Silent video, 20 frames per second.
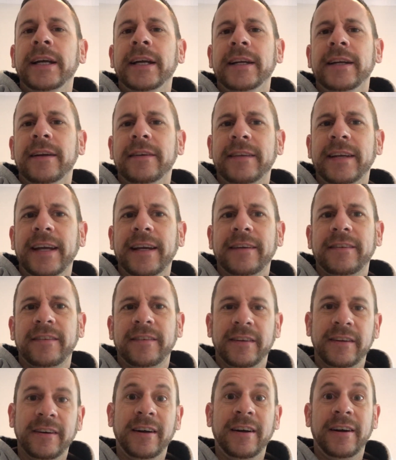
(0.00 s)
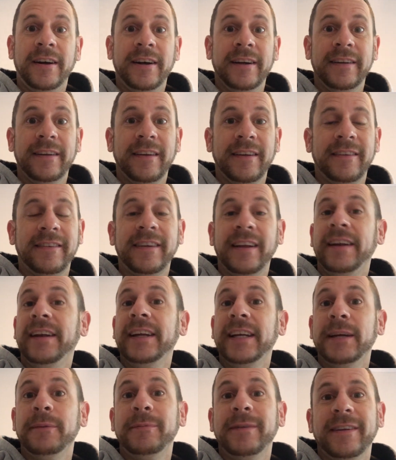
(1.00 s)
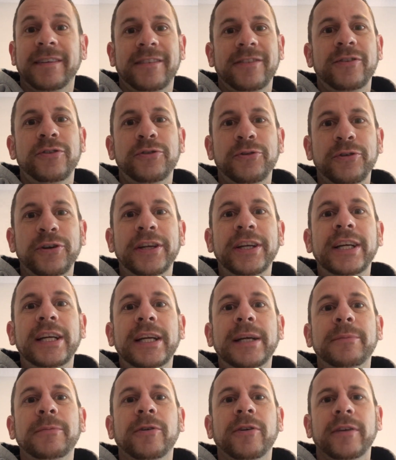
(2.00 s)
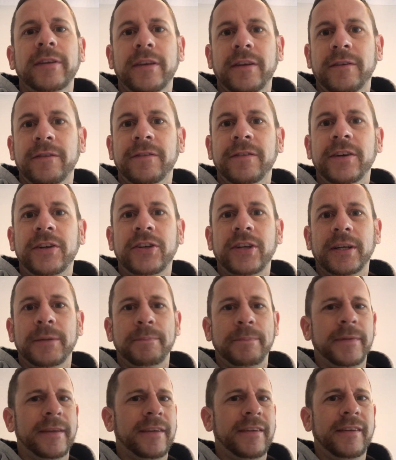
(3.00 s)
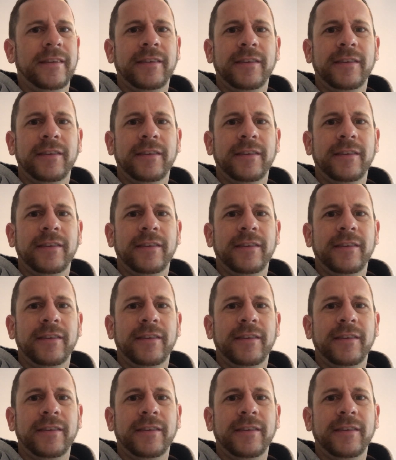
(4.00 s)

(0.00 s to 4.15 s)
And it takes God sending him this dream or this vision,